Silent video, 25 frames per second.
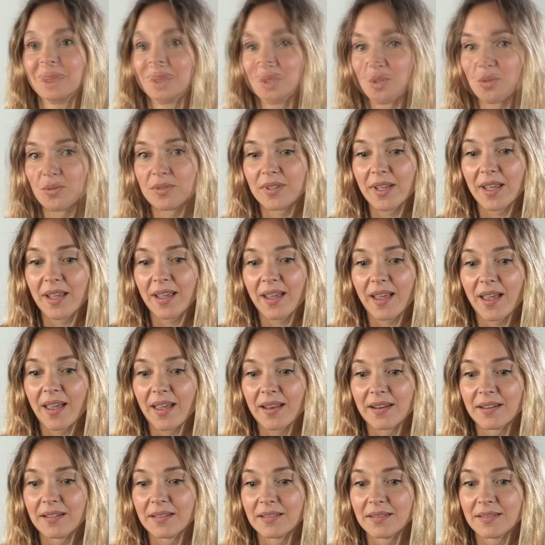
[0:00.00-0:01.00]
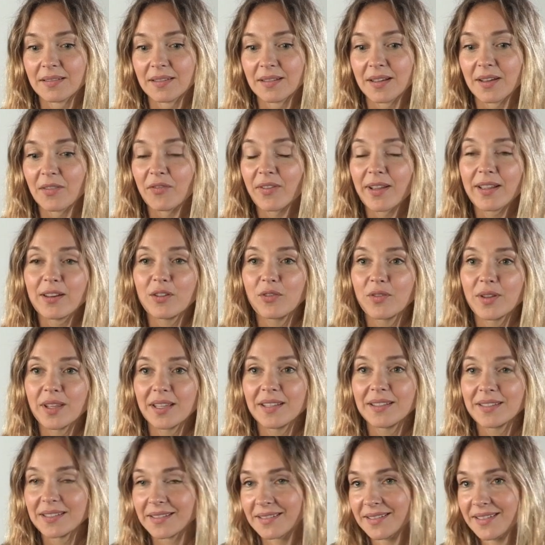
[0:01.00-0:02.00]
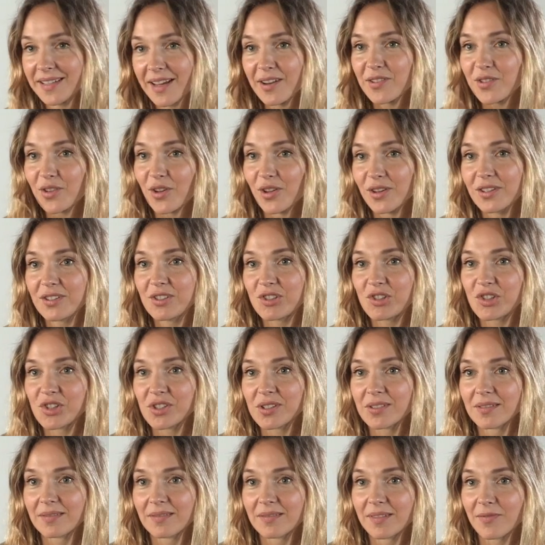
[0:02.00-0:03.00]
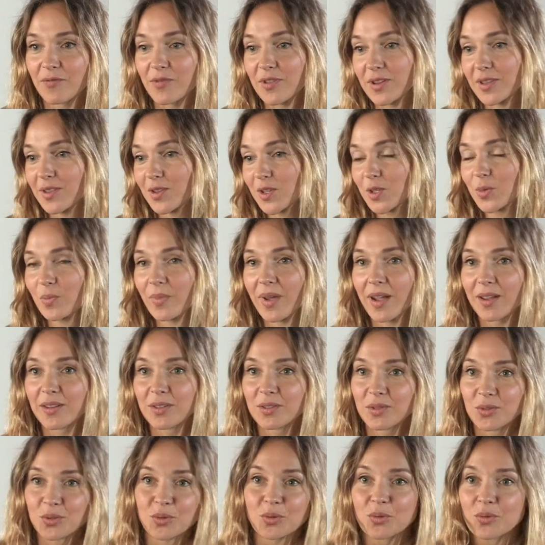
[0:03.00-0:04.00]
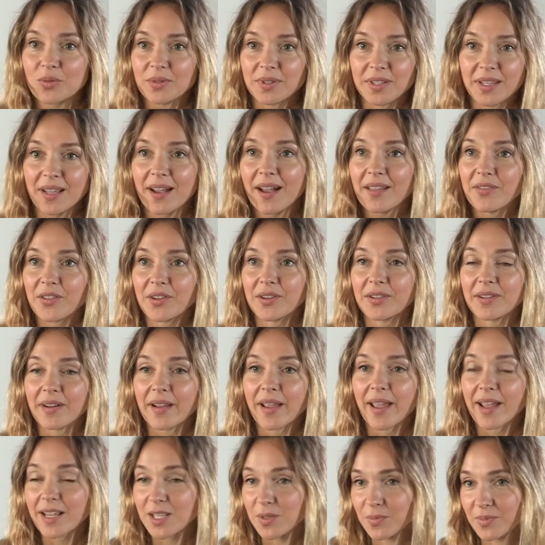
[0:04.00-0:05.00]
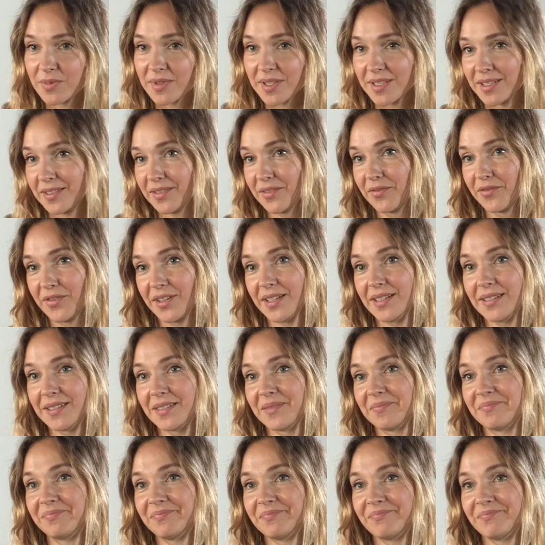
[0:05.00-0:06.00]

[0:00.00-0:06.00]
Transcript: So they can evaluate their knowledge with respect to the other experts in the field.